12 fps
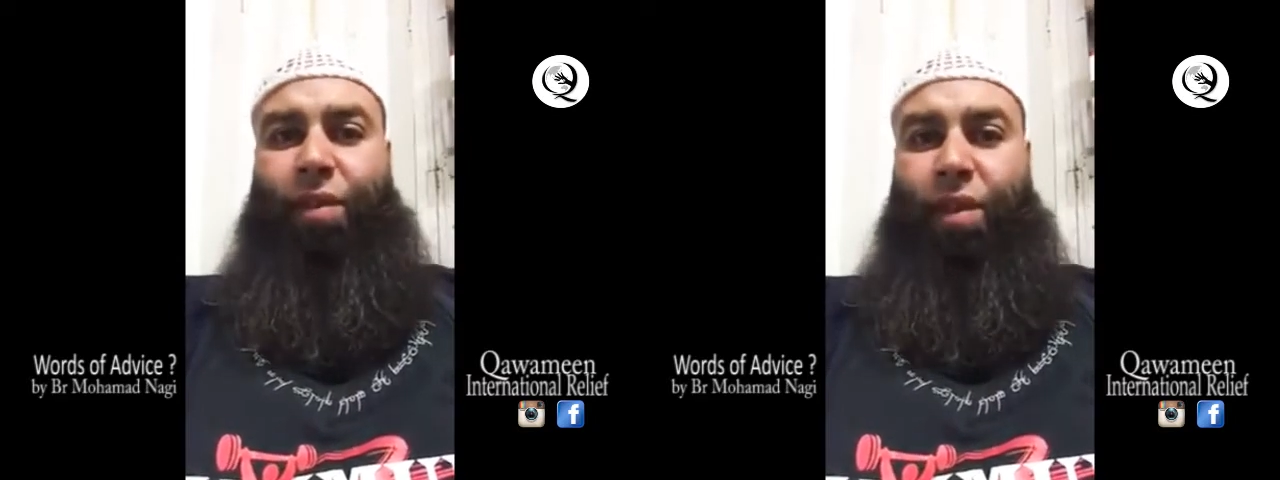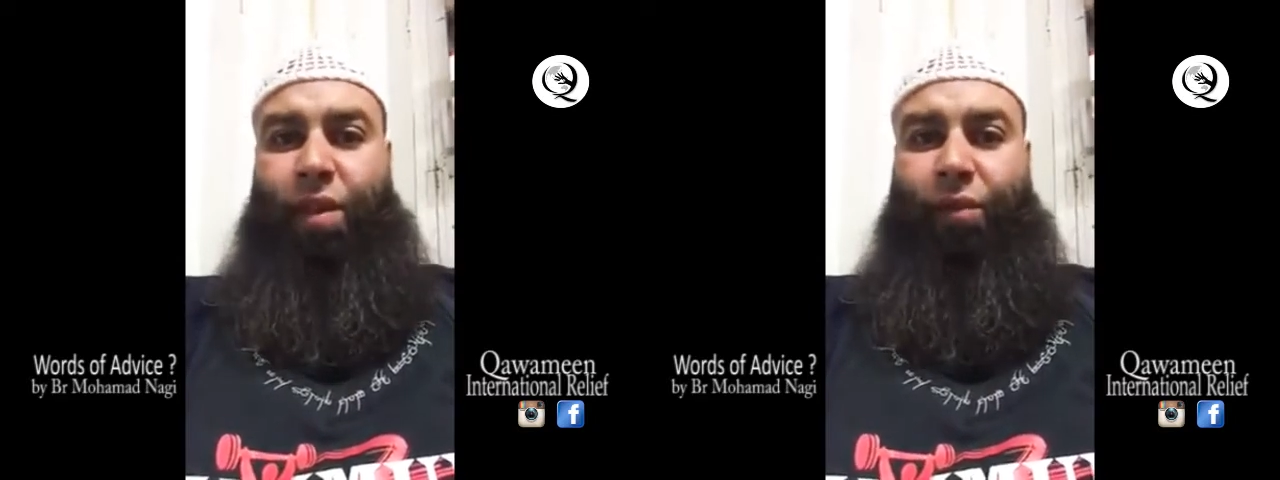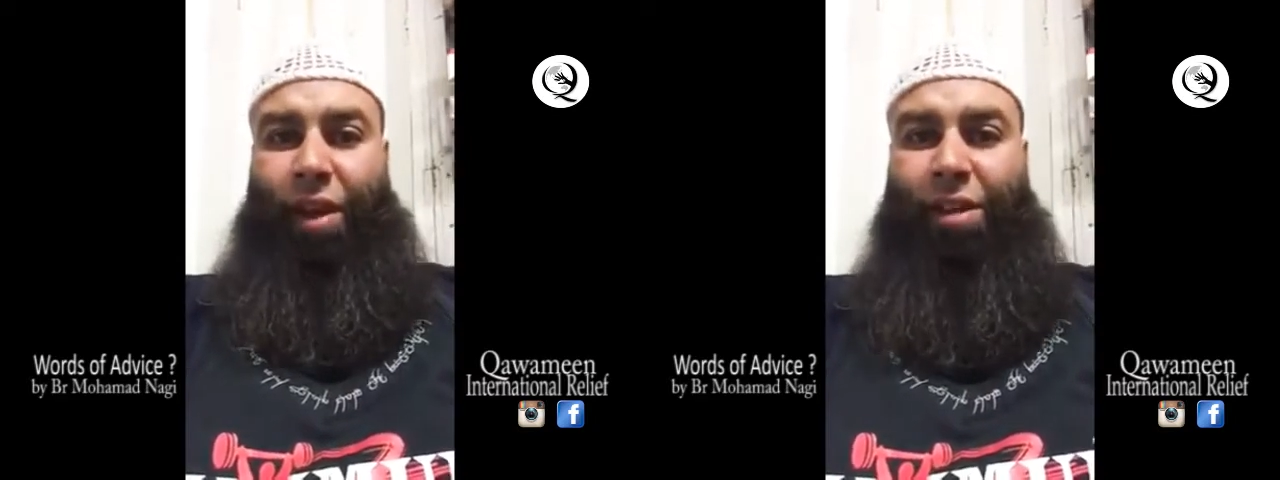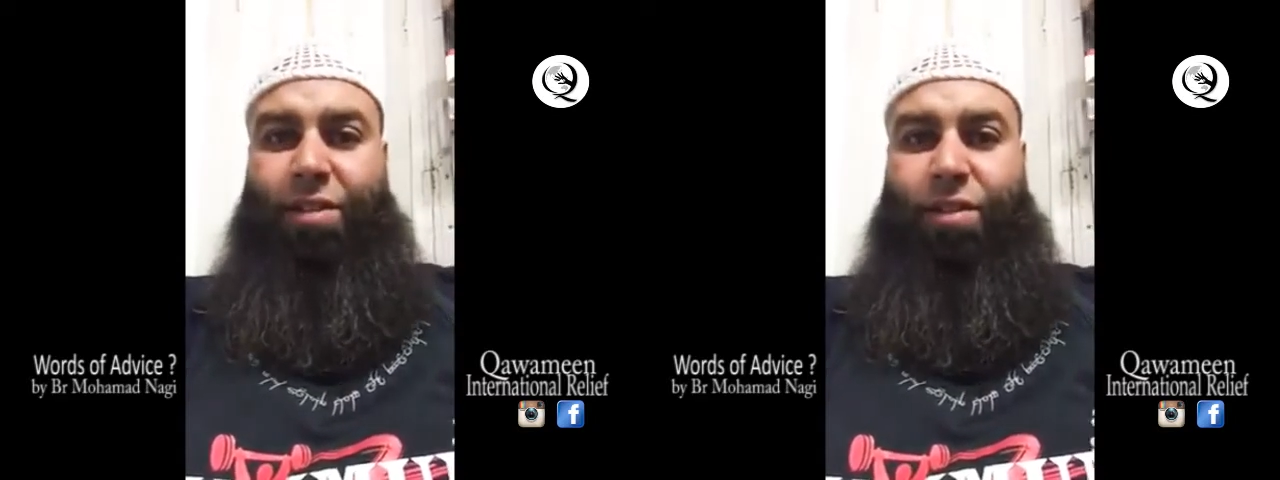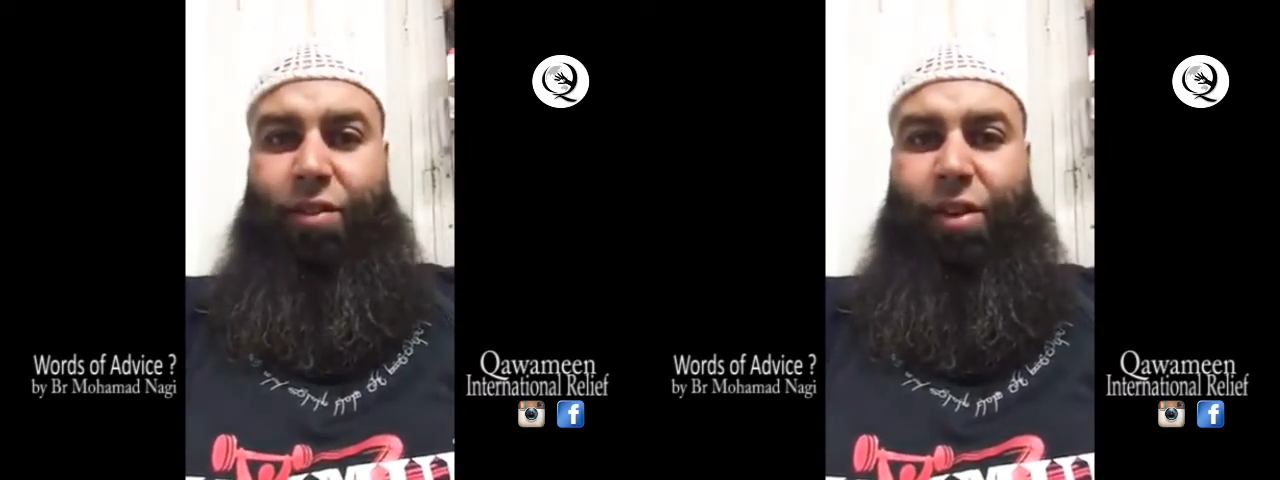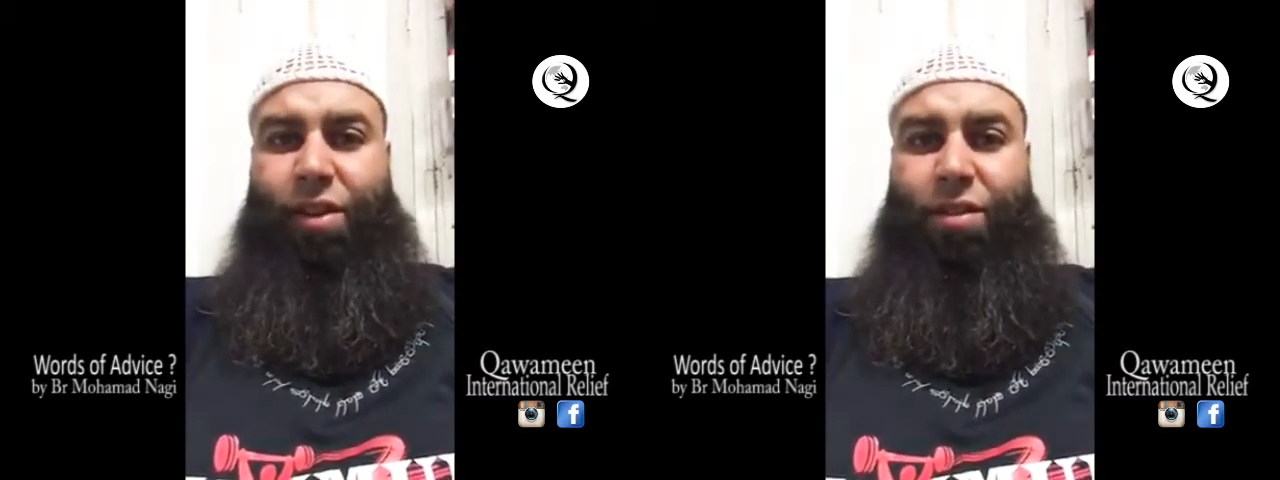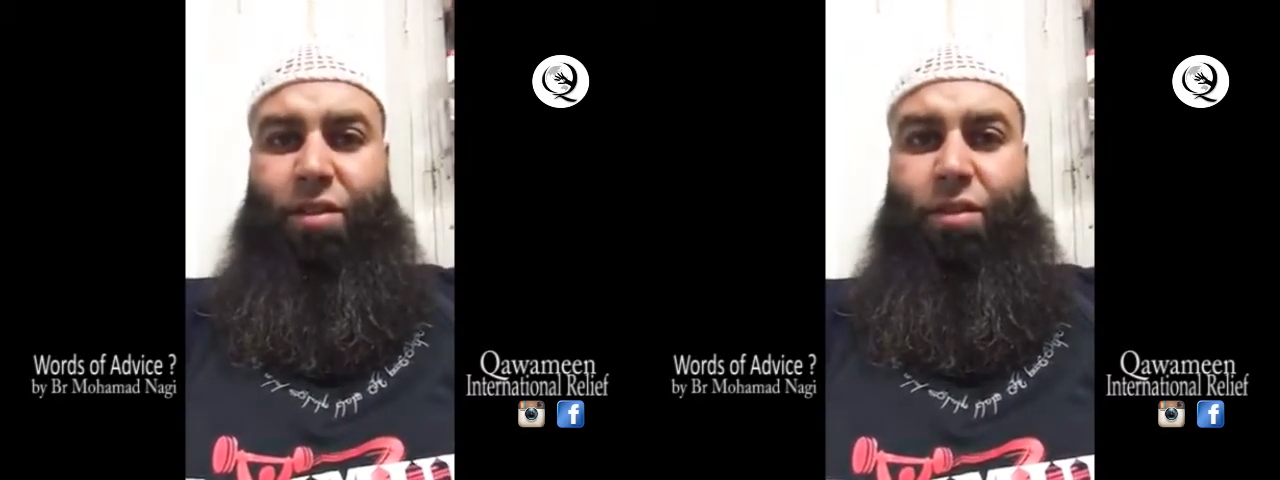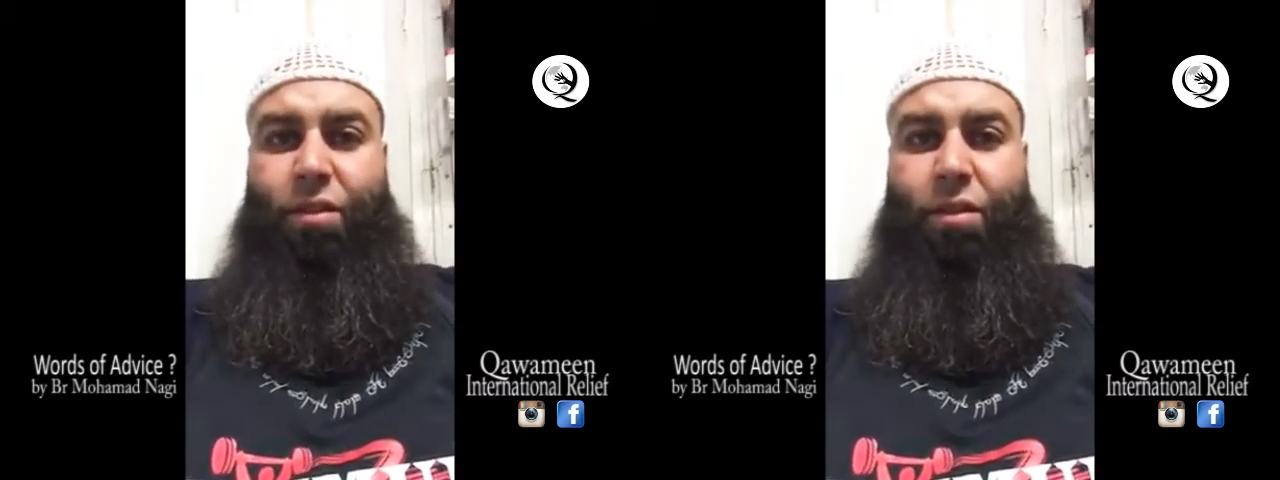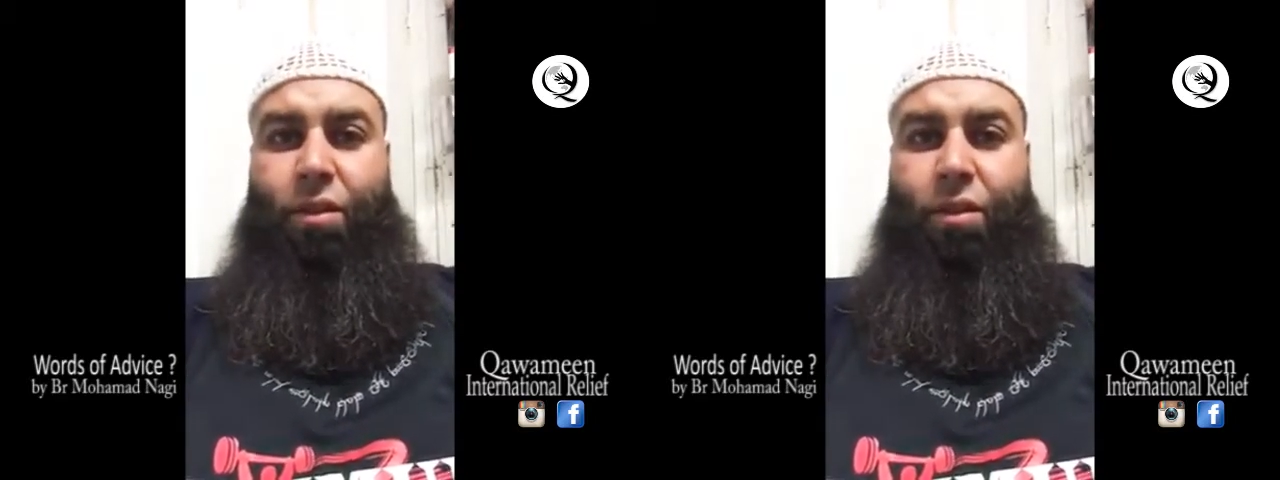together. Are you serious?